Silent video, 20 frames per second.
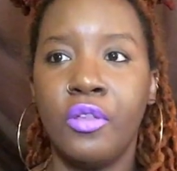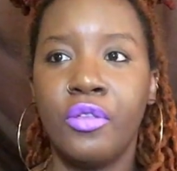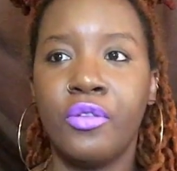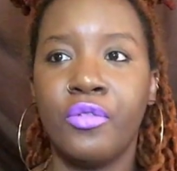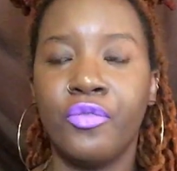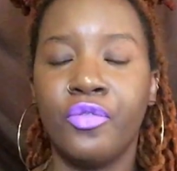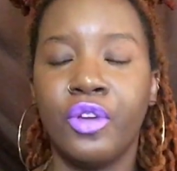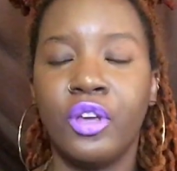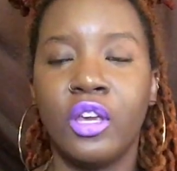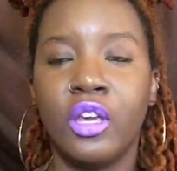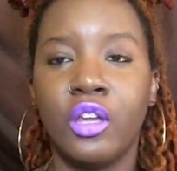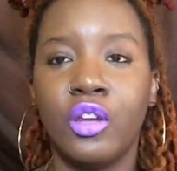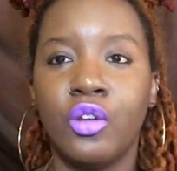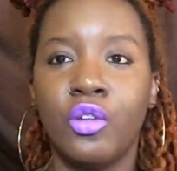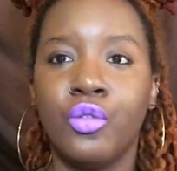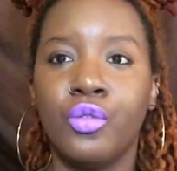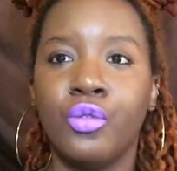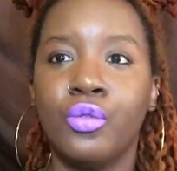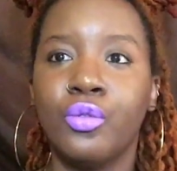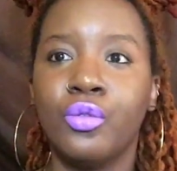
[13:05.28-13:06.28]
the freaking
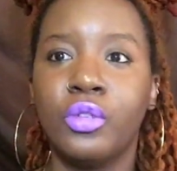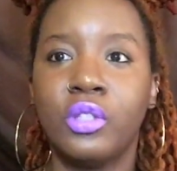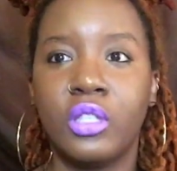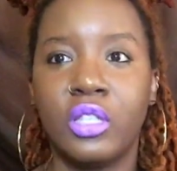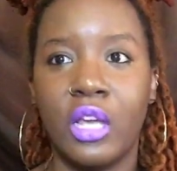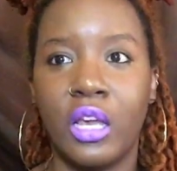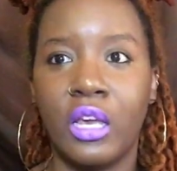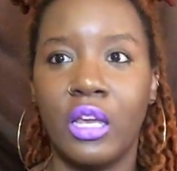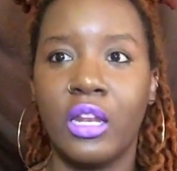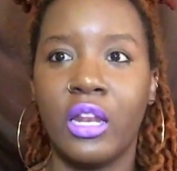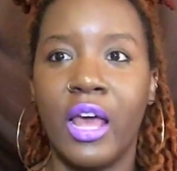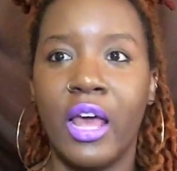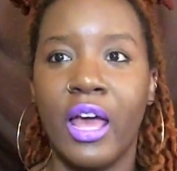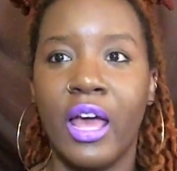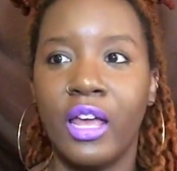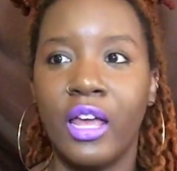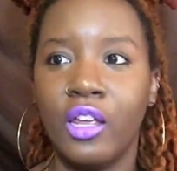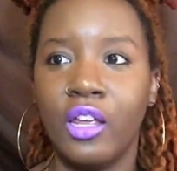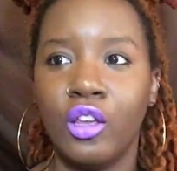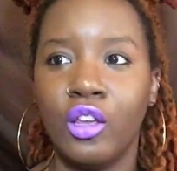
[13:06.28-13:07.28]
news saying
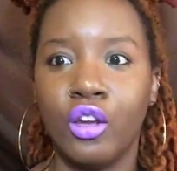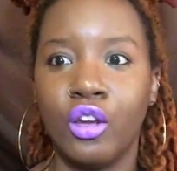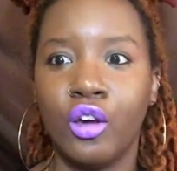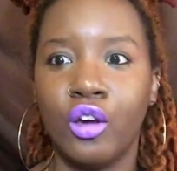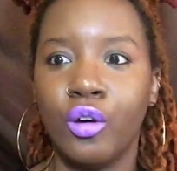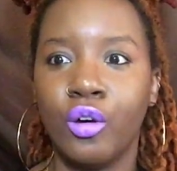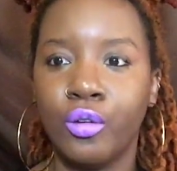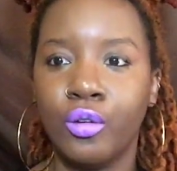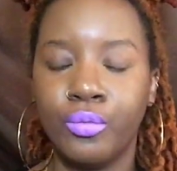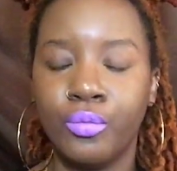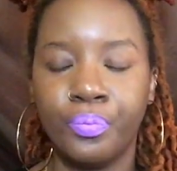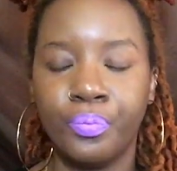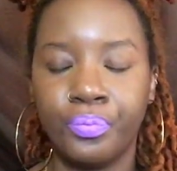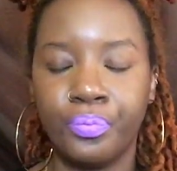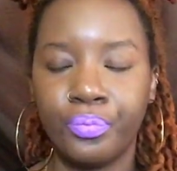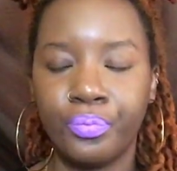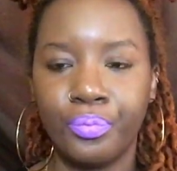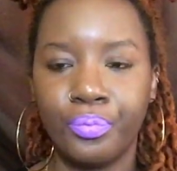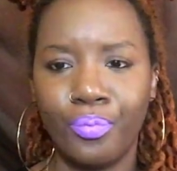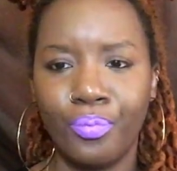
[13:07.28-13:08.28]
that, you know,
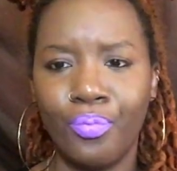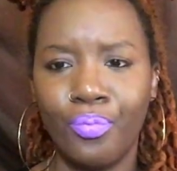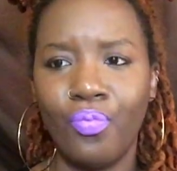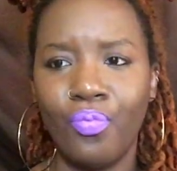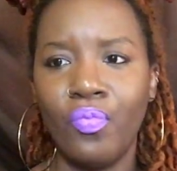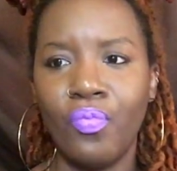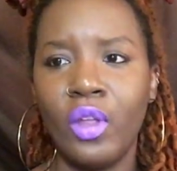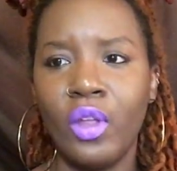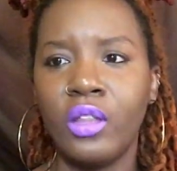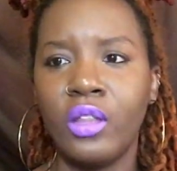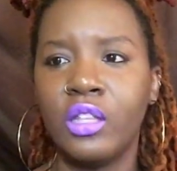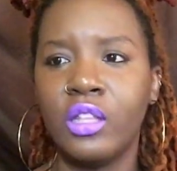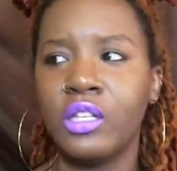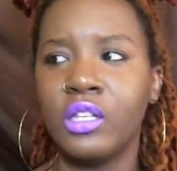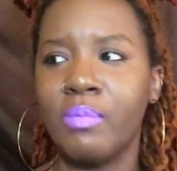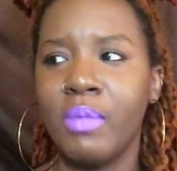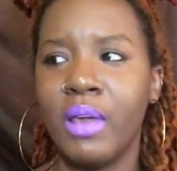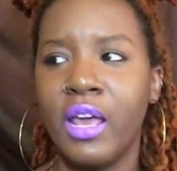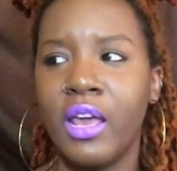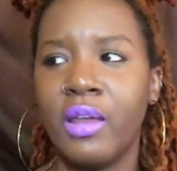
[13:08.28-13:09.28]
this
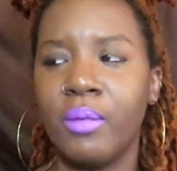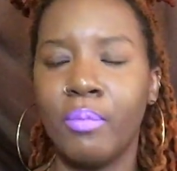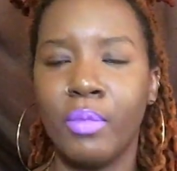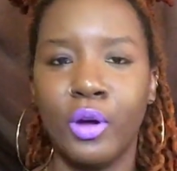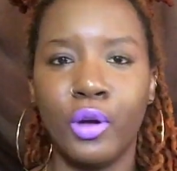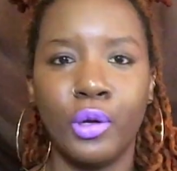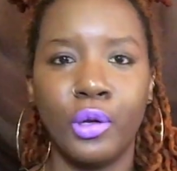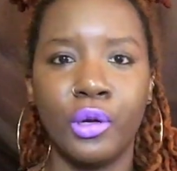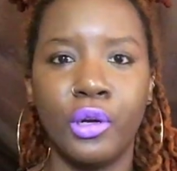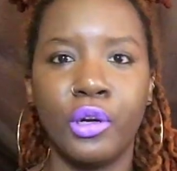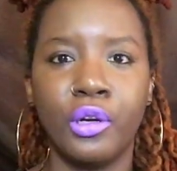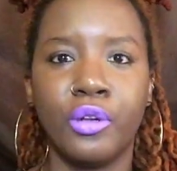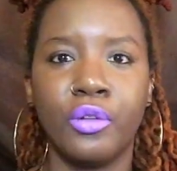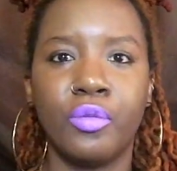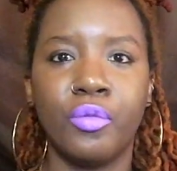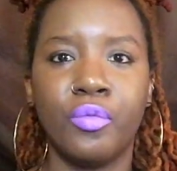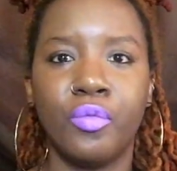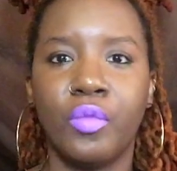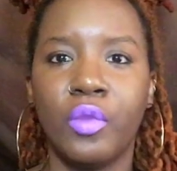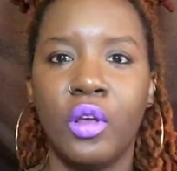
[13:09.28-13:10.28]
man murdered
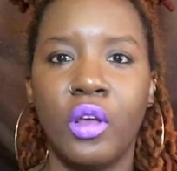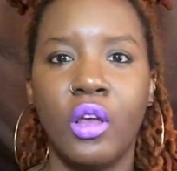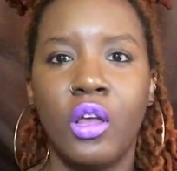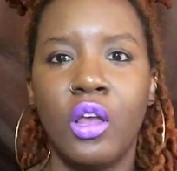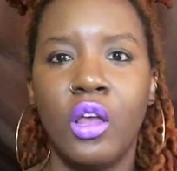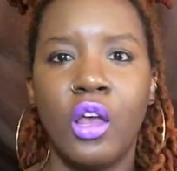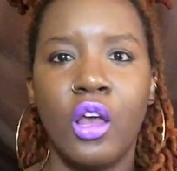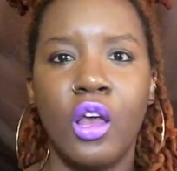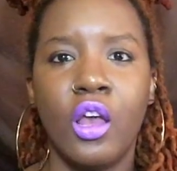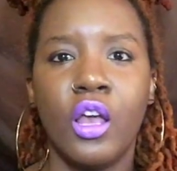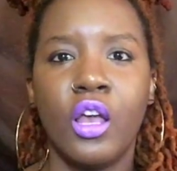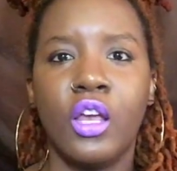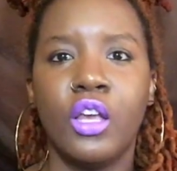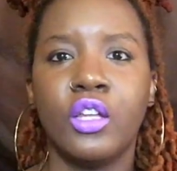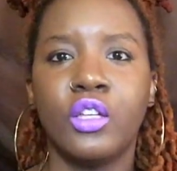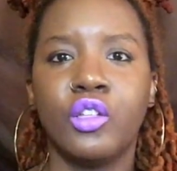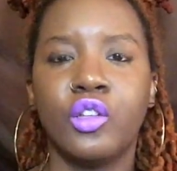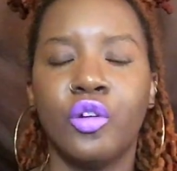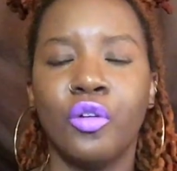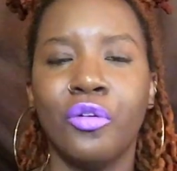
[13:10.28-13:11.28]

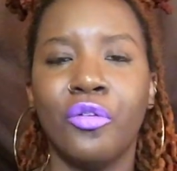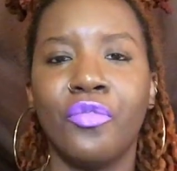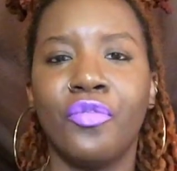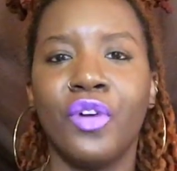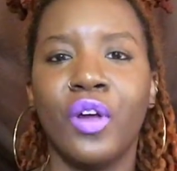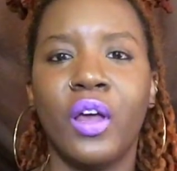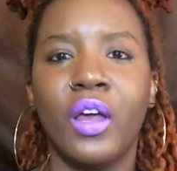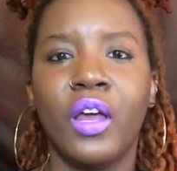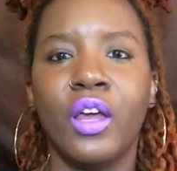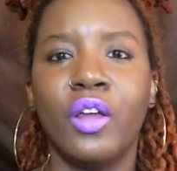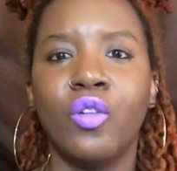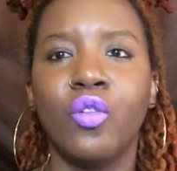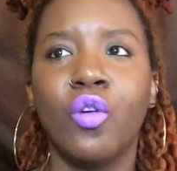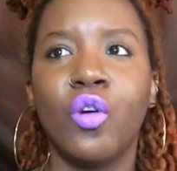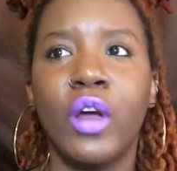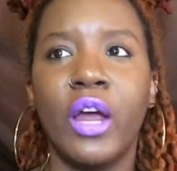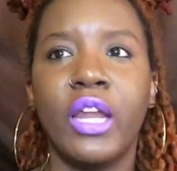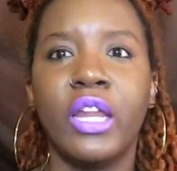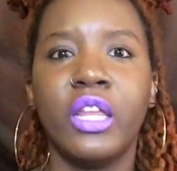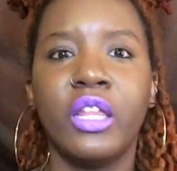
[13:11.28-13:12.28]
his girlfriend or
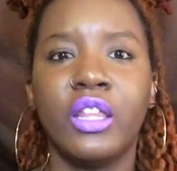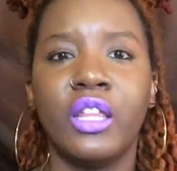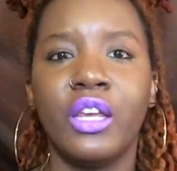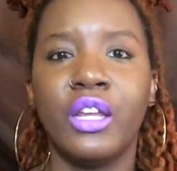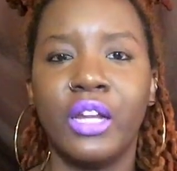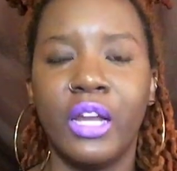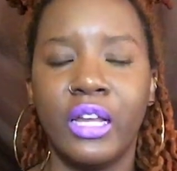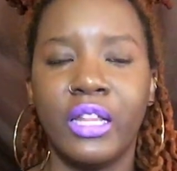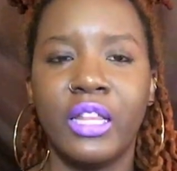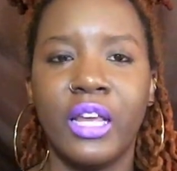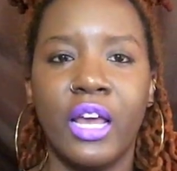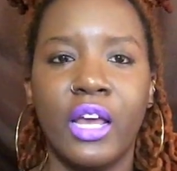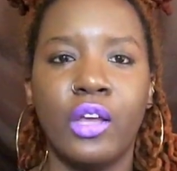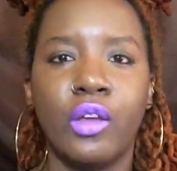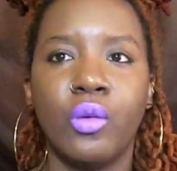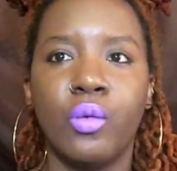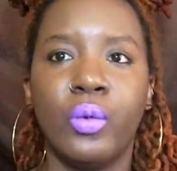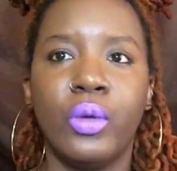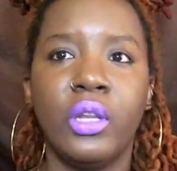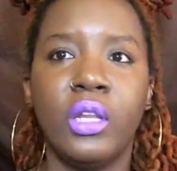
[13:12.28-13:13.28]
anything like
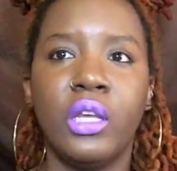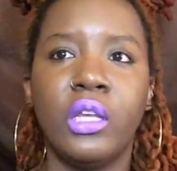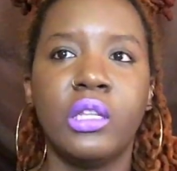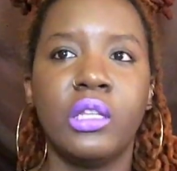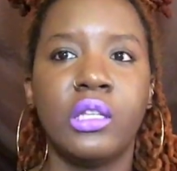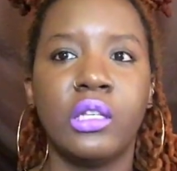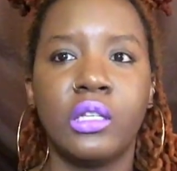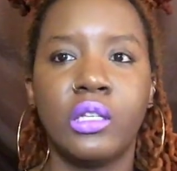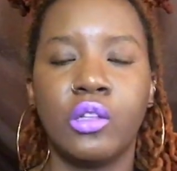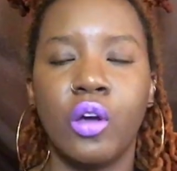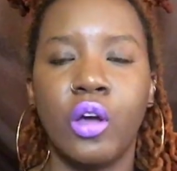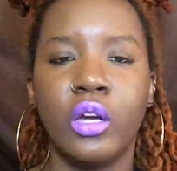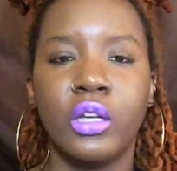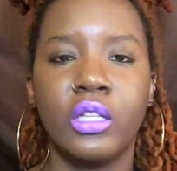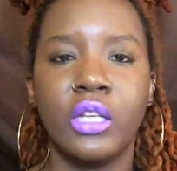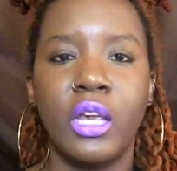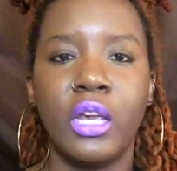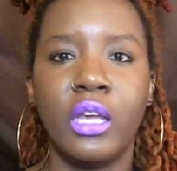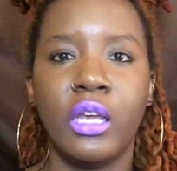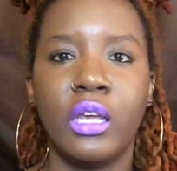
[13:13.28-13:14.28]
that. We need to start
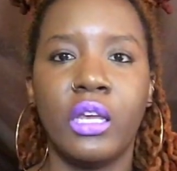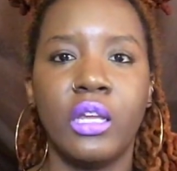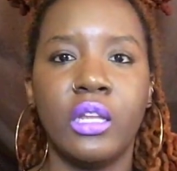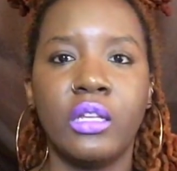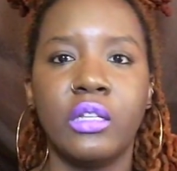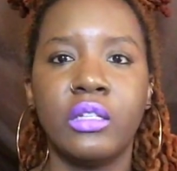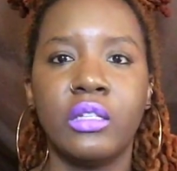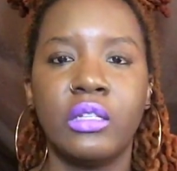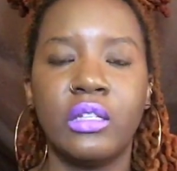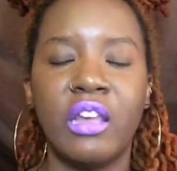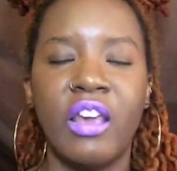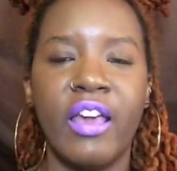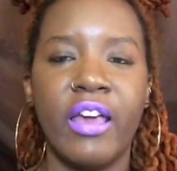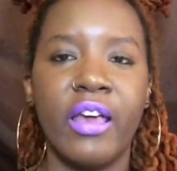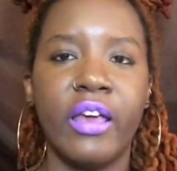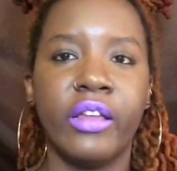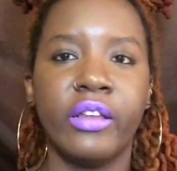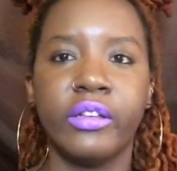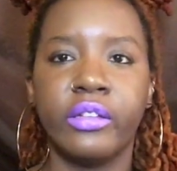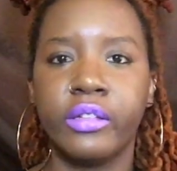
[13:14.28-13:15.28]
taking
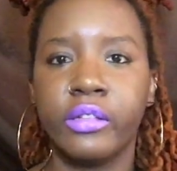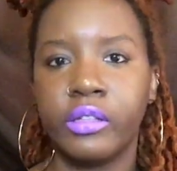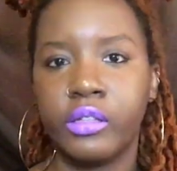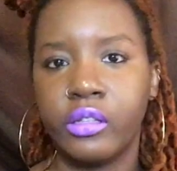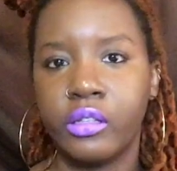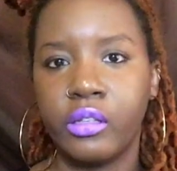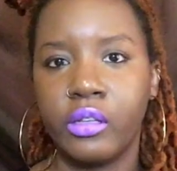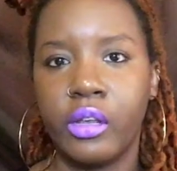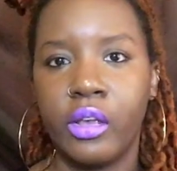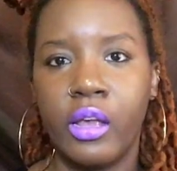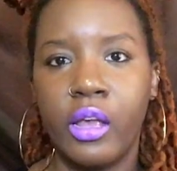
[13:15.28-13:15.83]
stands